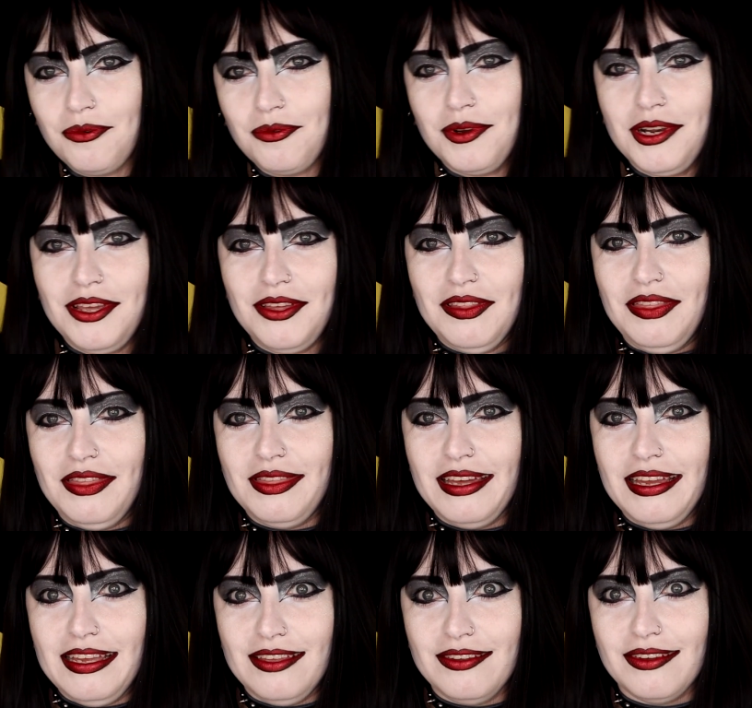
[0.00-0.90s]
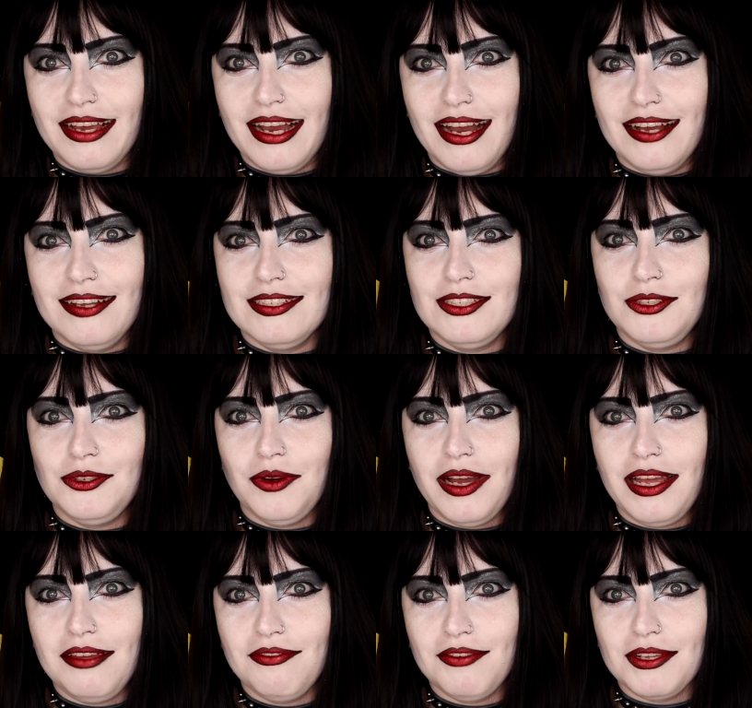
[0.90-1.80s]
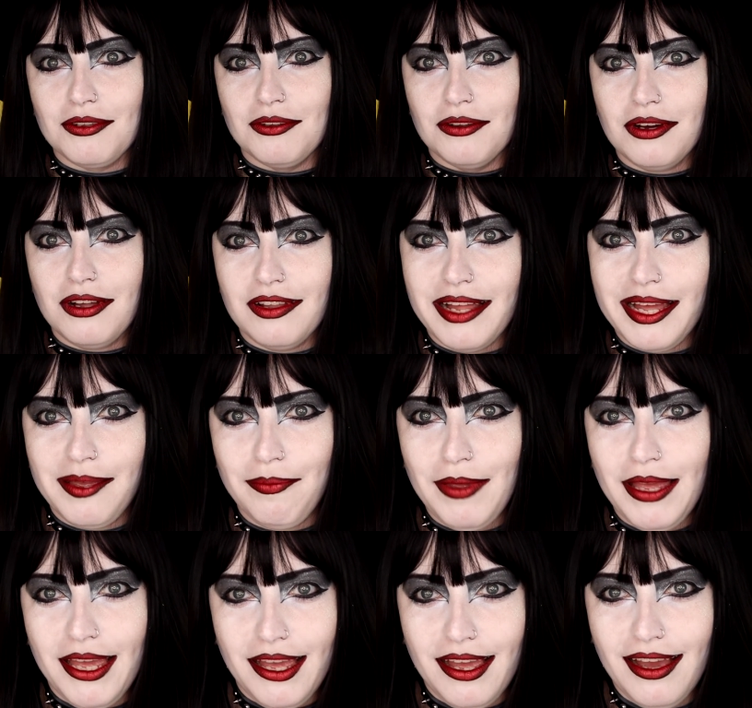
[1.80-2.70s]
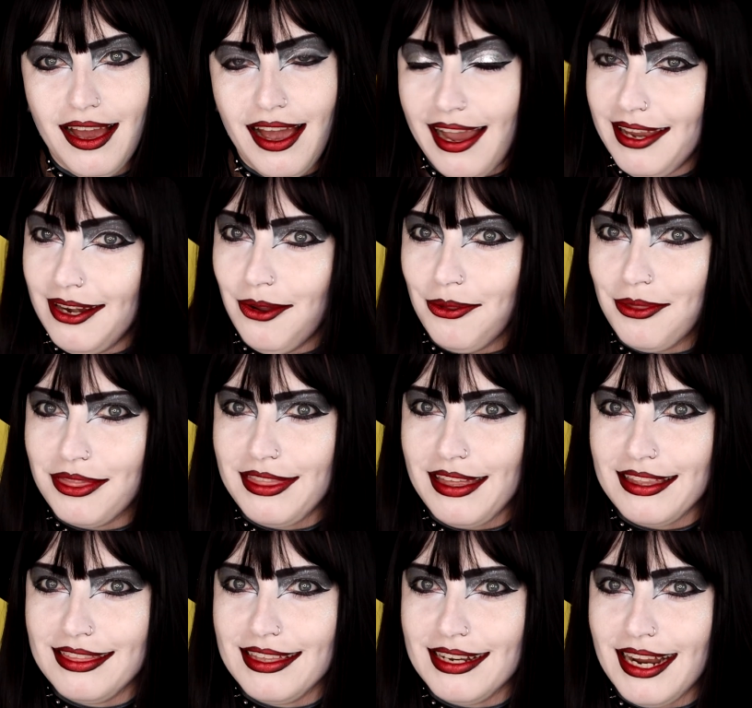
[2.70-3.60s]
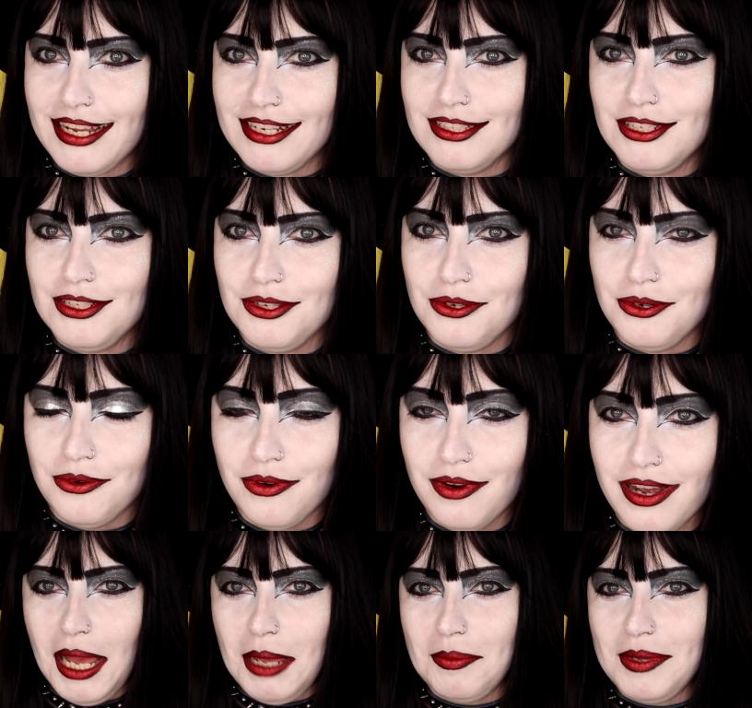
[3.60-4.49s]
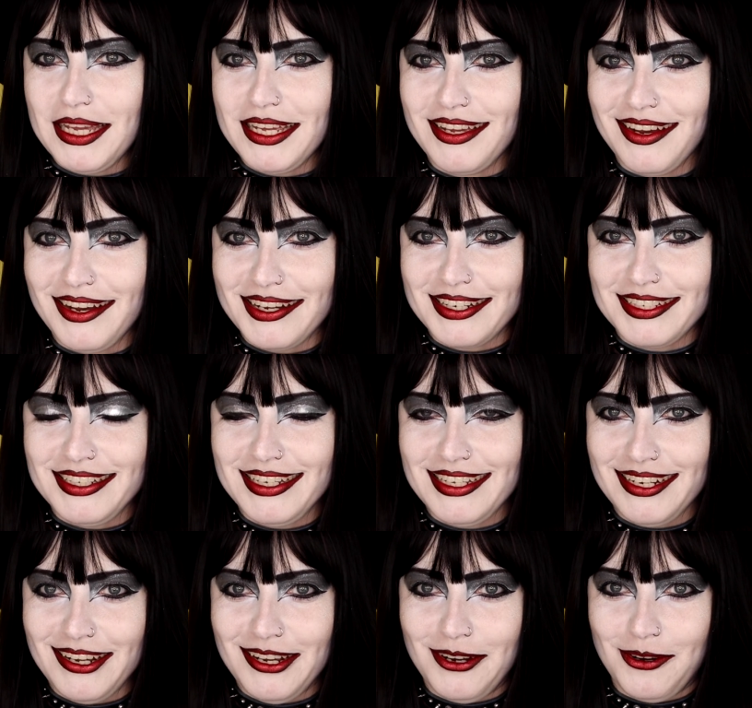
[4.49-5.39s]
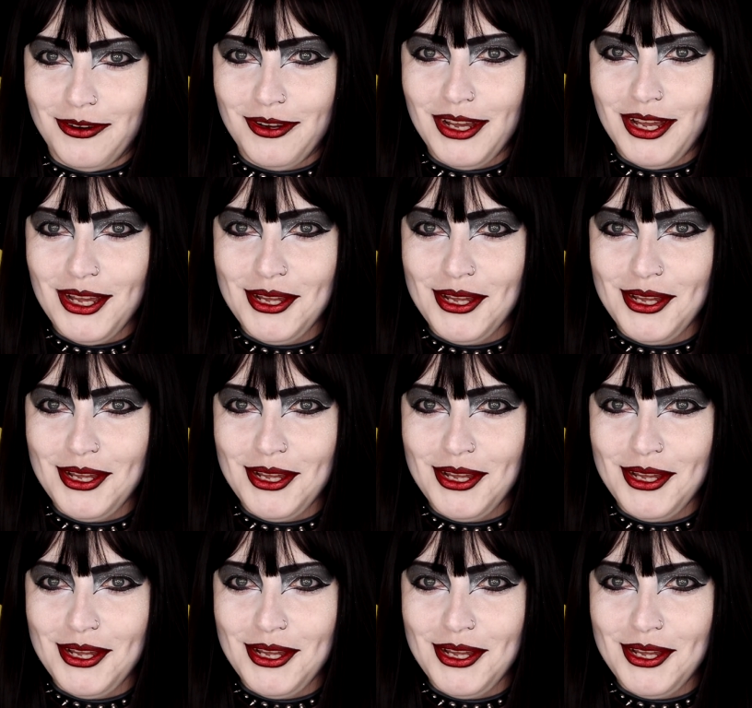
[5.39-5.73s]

What do you think, you guys? Do I even look like me? I don't think that I do. I'm incognito.